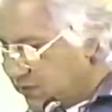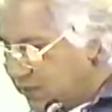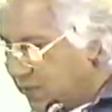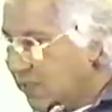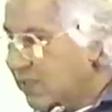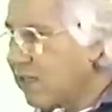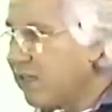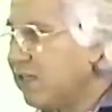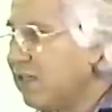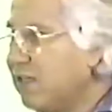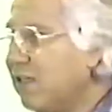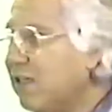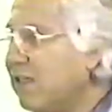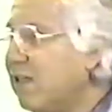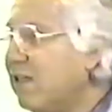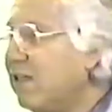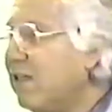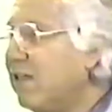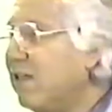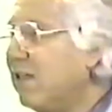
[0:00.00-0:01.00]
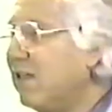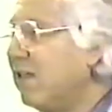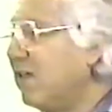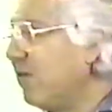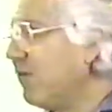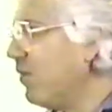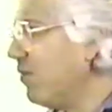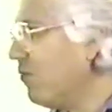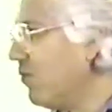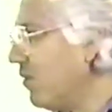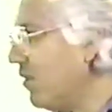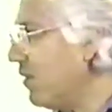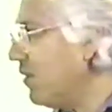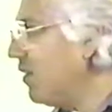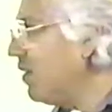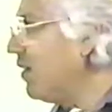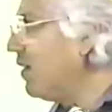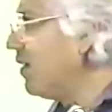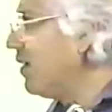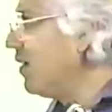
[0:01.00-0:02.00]
study of the
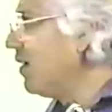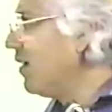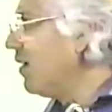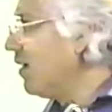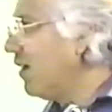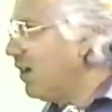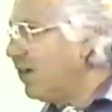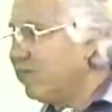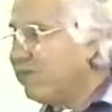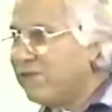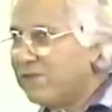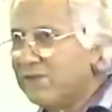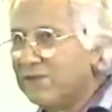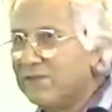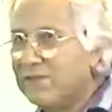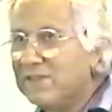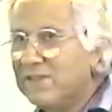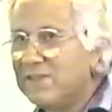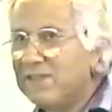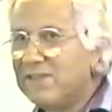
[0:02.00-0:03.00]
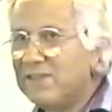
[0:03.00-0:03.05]
Word of truth.